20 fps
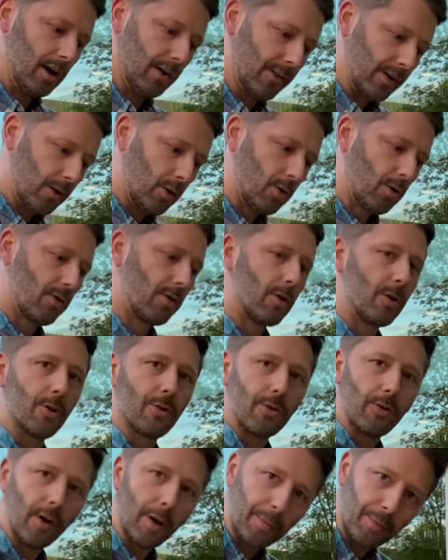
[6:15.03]
on the
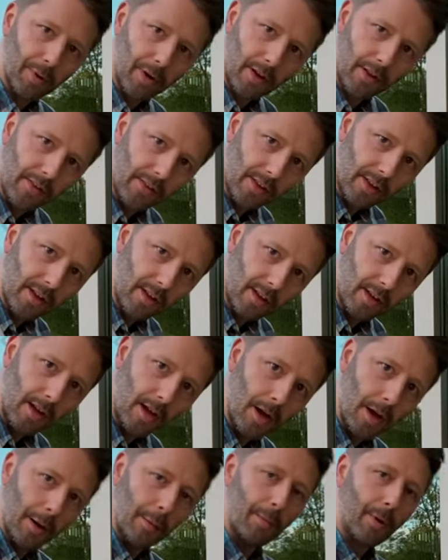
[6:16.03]
corners, or up on the
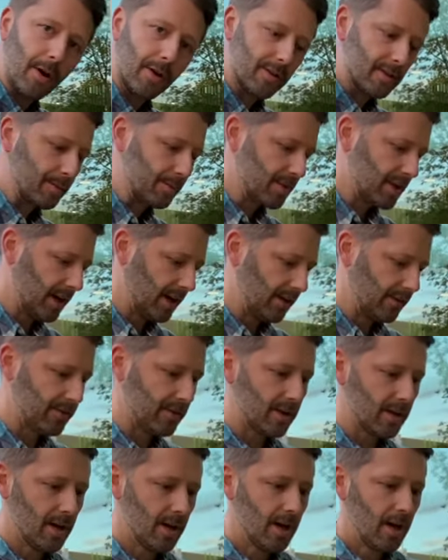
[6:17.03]
bars
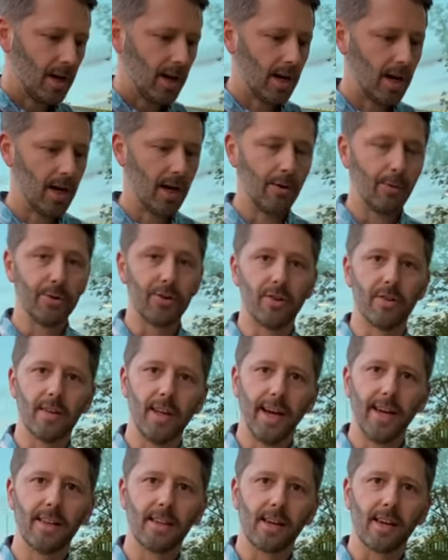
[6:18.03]
themselves, which is
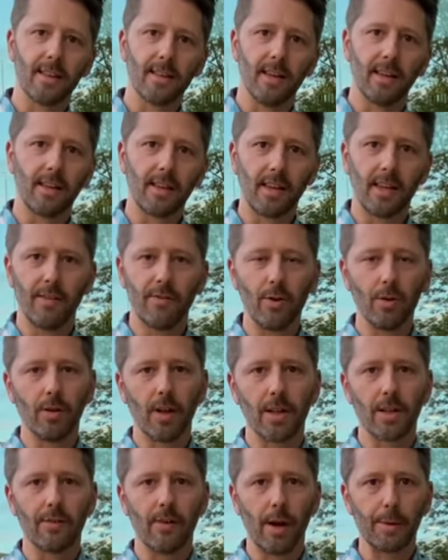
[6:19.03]
nice because it gives you
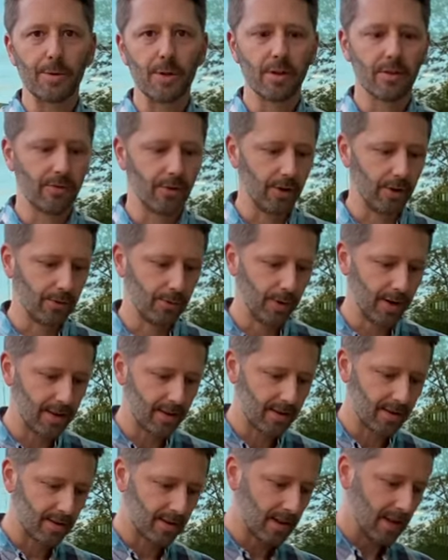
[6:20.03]
lots of options for your
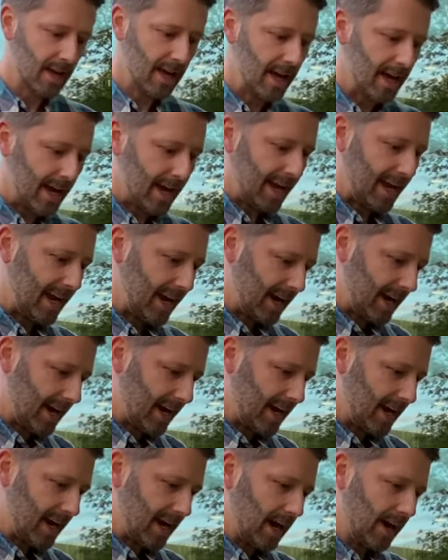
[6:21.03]
wrists.
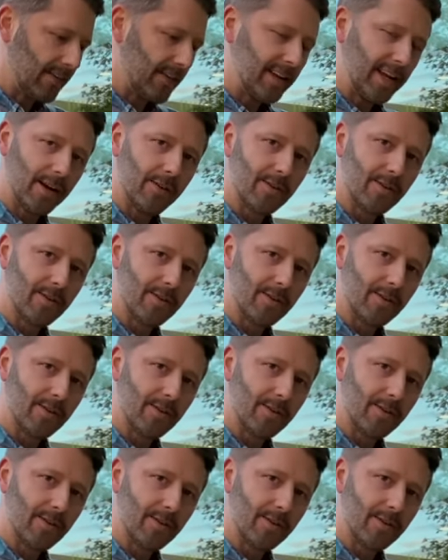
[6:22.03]
And on the